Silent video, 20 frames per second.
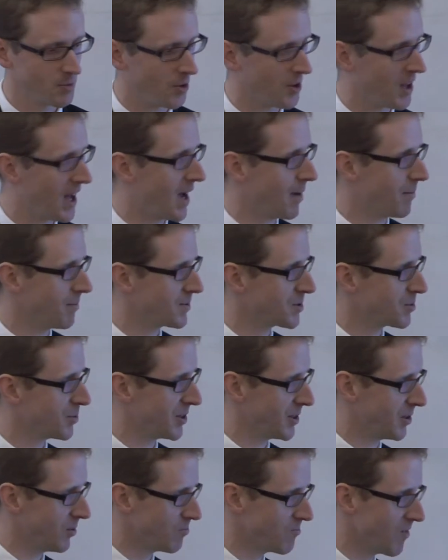what happens
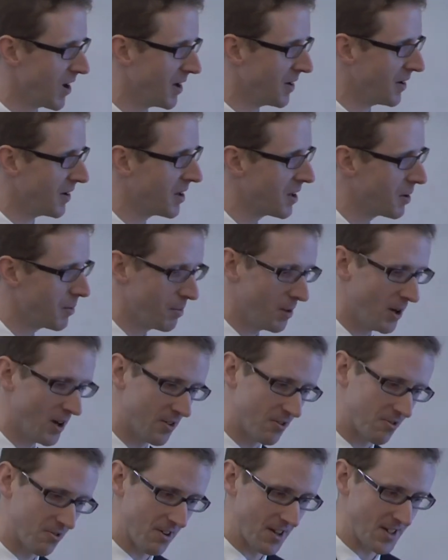when you run
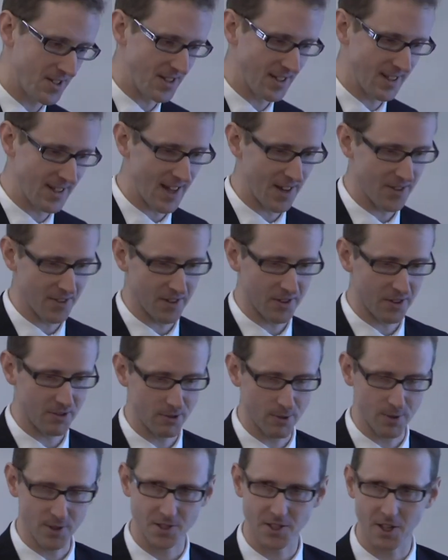perforated leather
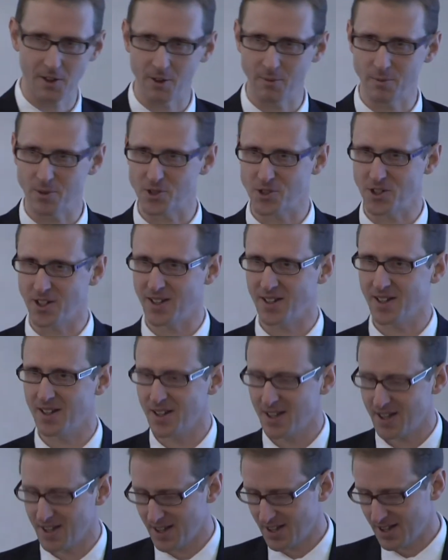through a sewing machine,
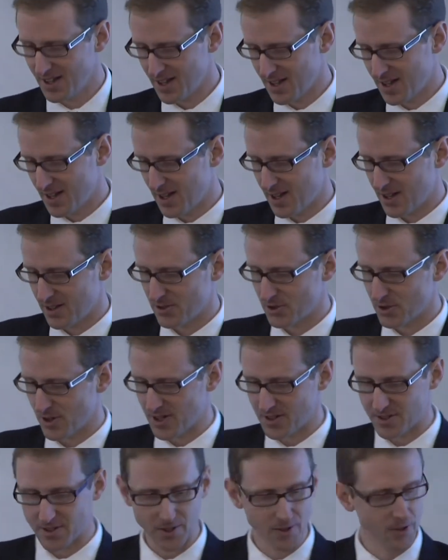
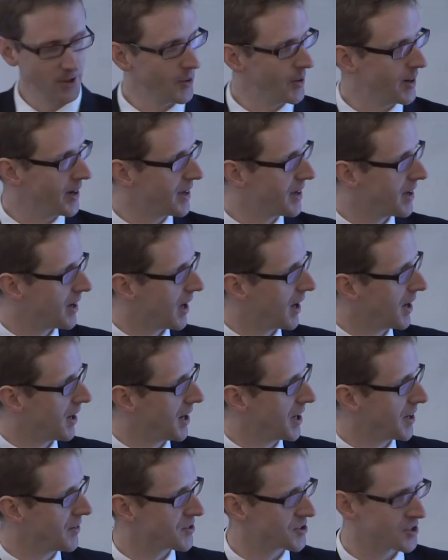trying to do a, a
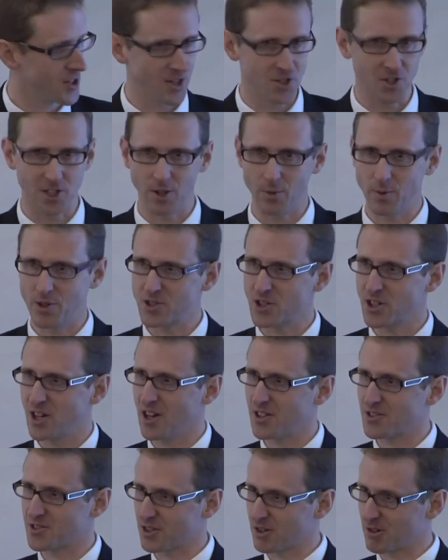line of stitching which
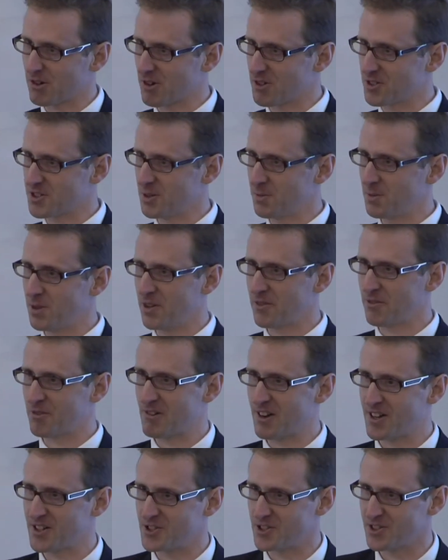cuts across the
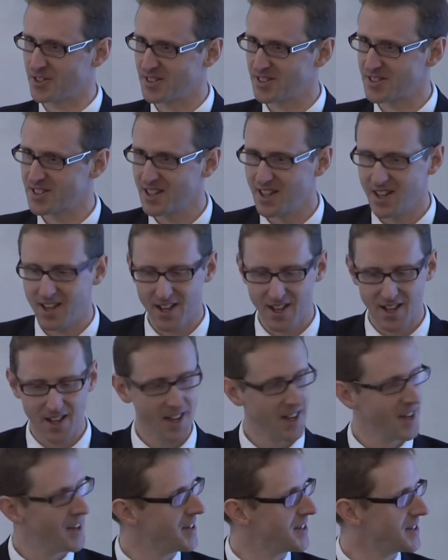perforations,
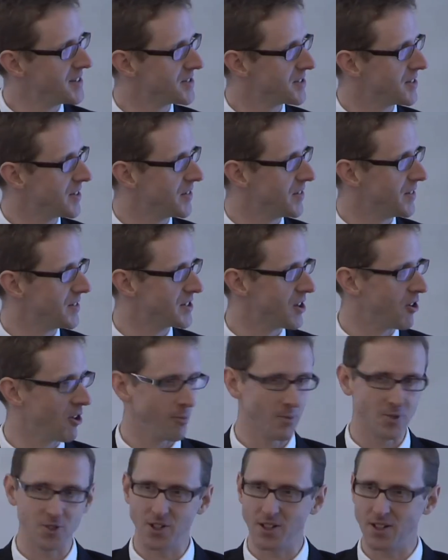is that the
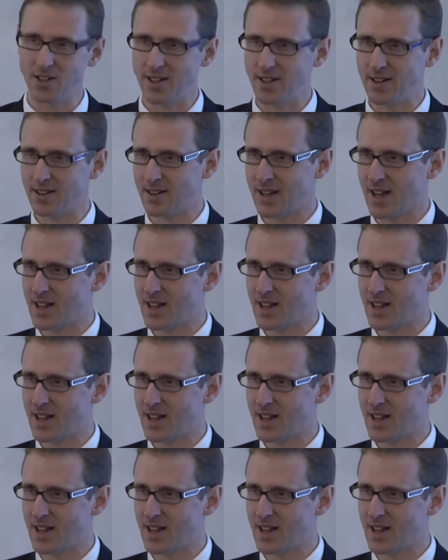sewing machine needle